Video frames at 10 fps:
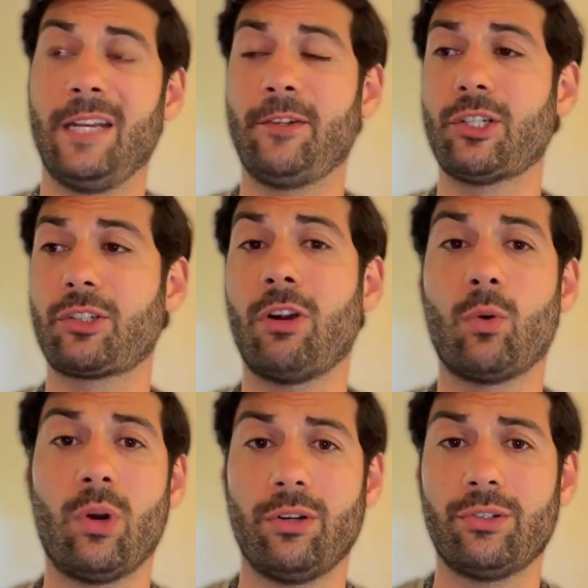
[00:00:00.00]
If you're just
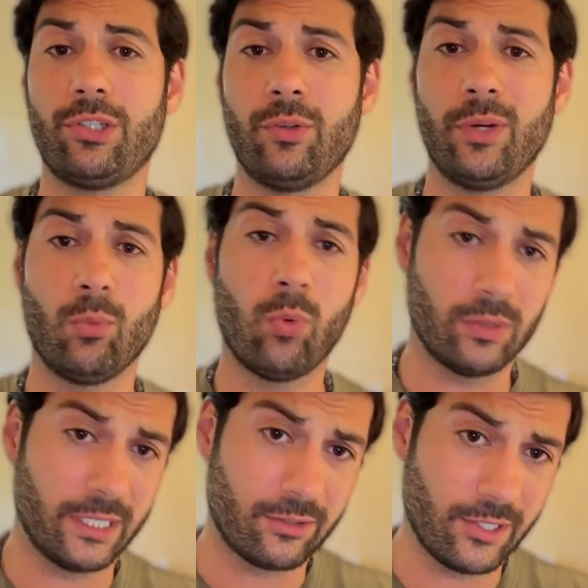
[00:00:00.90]
growing one or two, it
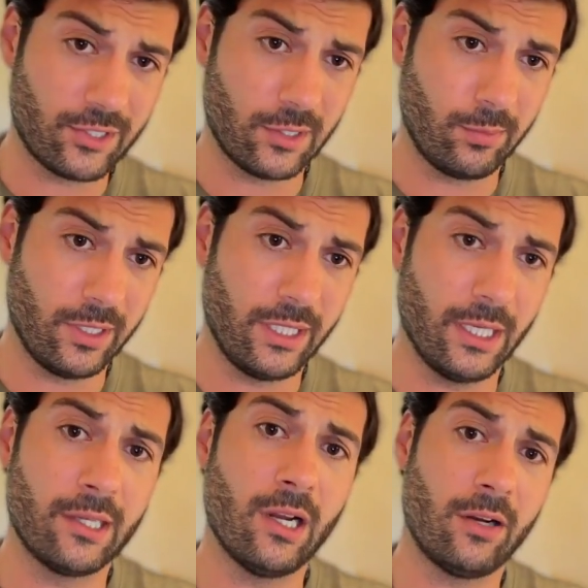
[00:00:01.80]
won't increase the humidity
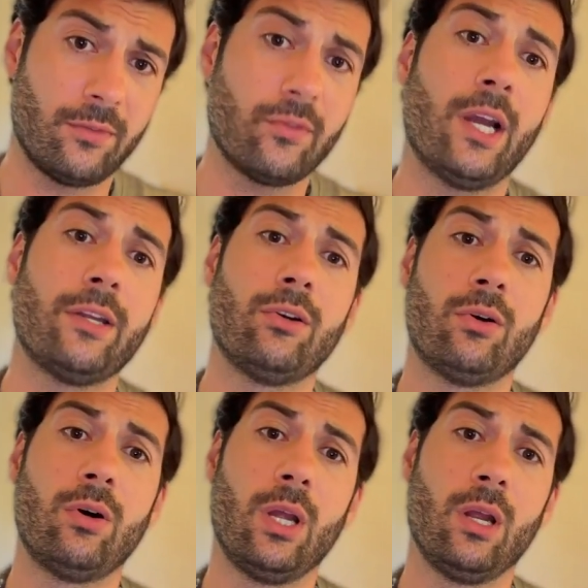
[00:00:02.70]
enough that
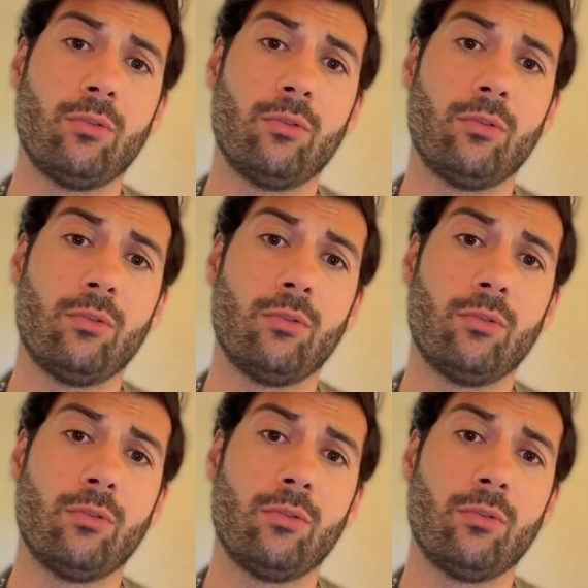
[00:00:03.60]
you'll